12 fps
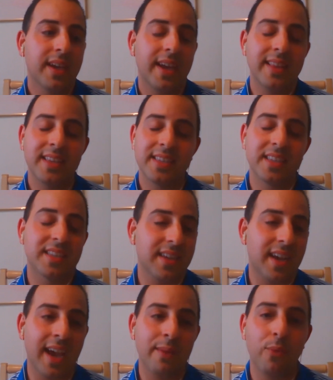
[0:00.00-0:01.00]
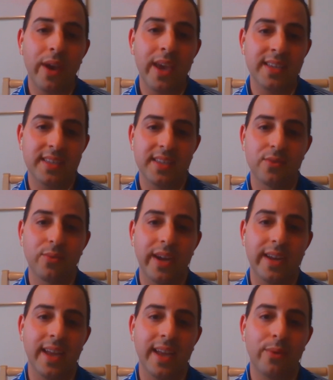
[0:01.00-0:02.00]
and this is time wasted
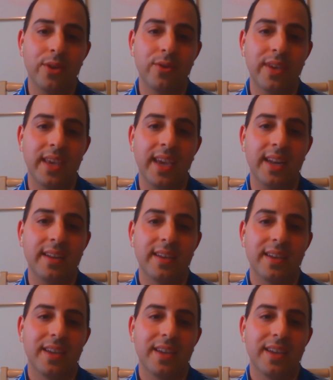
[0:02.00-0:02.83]
right now where you can't